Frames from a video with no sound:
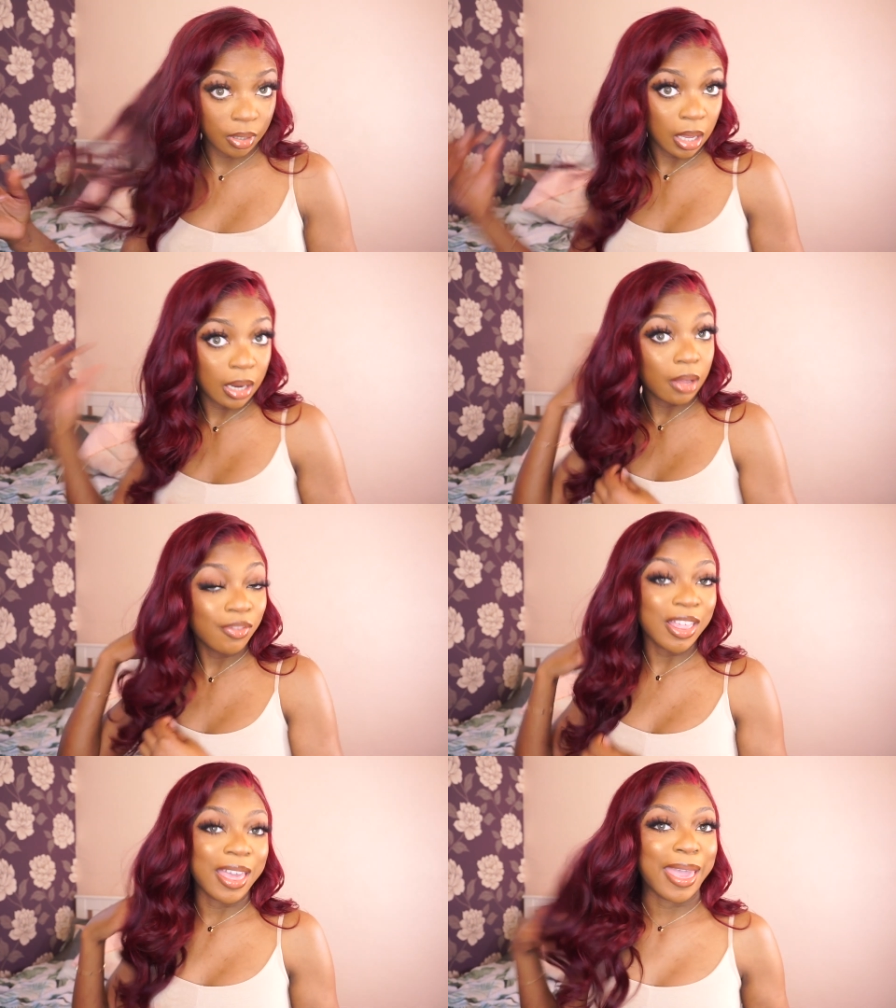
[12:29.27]
I love
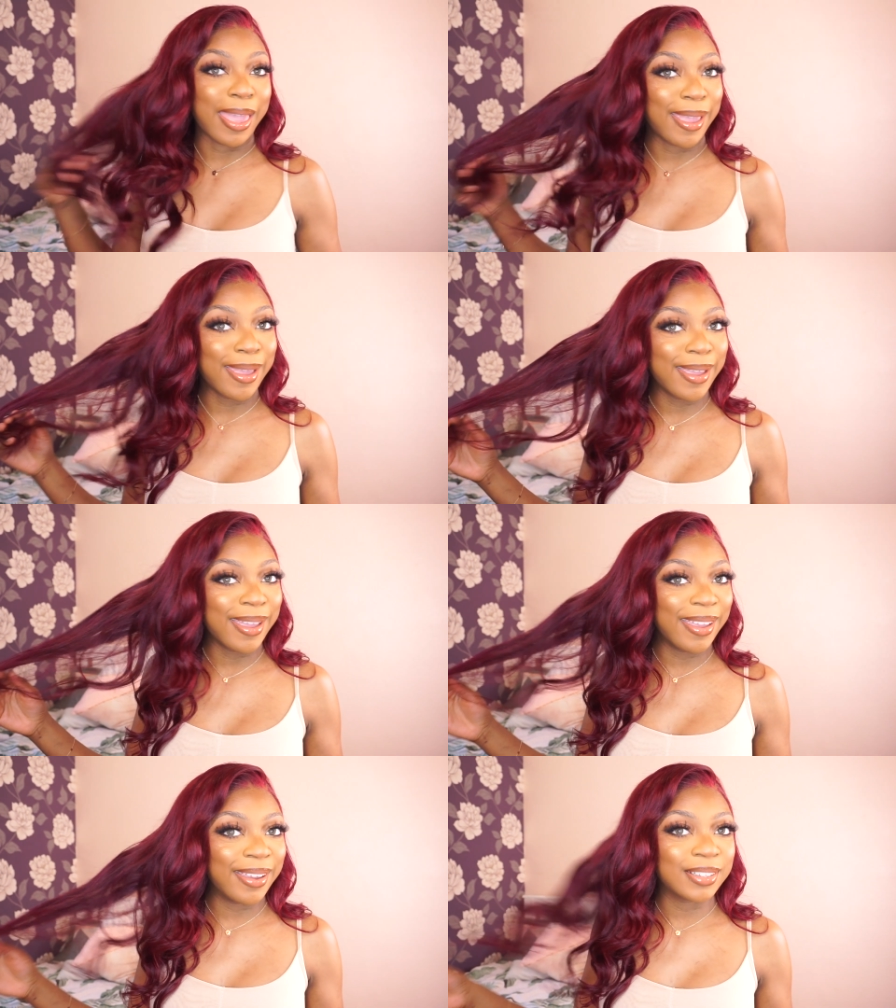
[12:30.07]
the
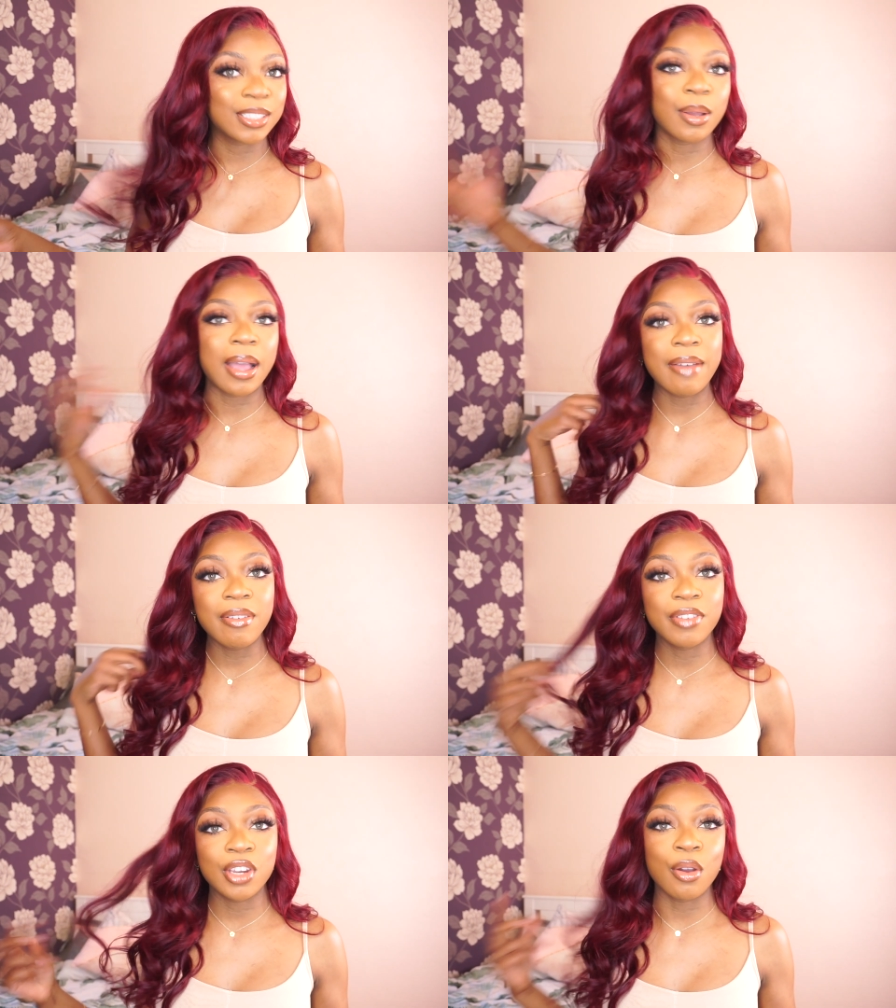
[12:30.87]
hair. So I have a
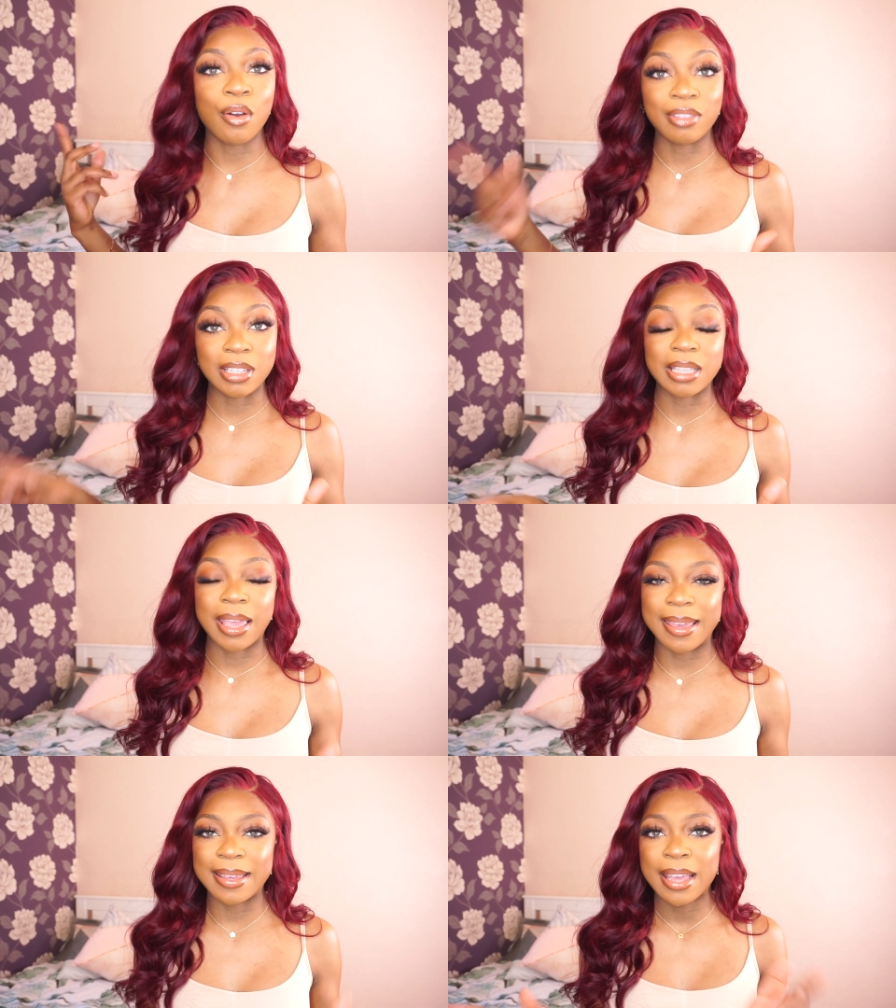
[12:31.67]
video on this
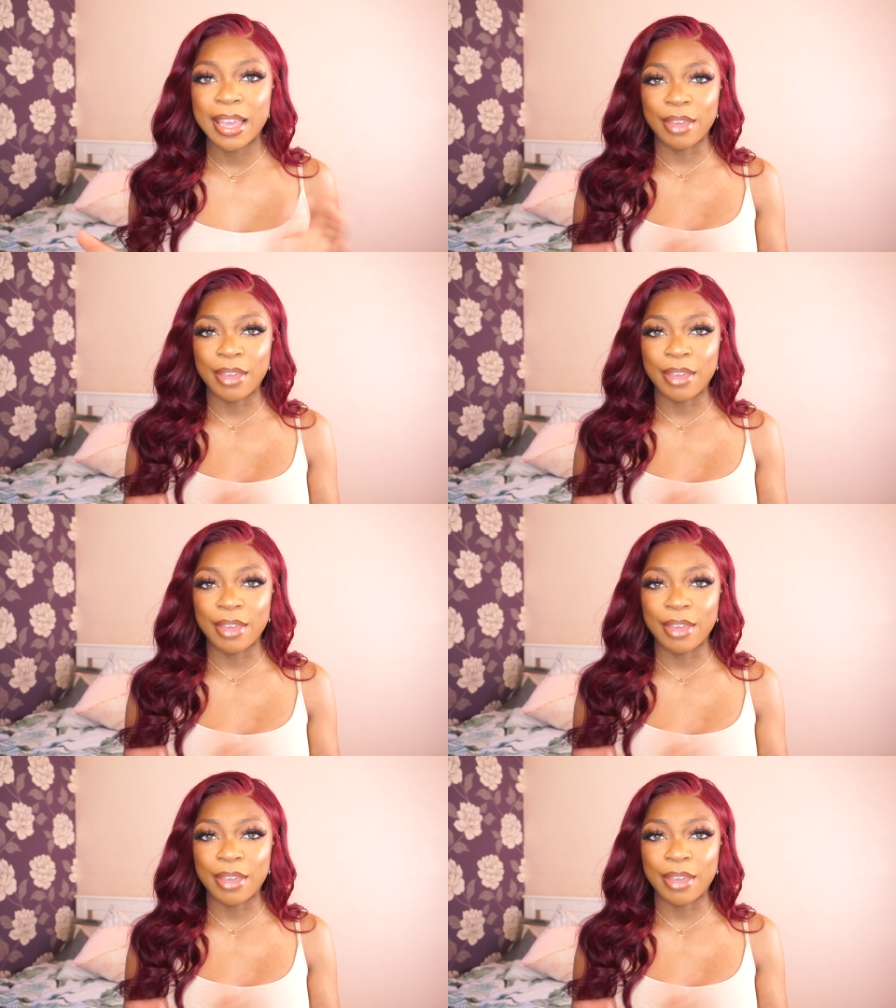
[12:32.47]
hair.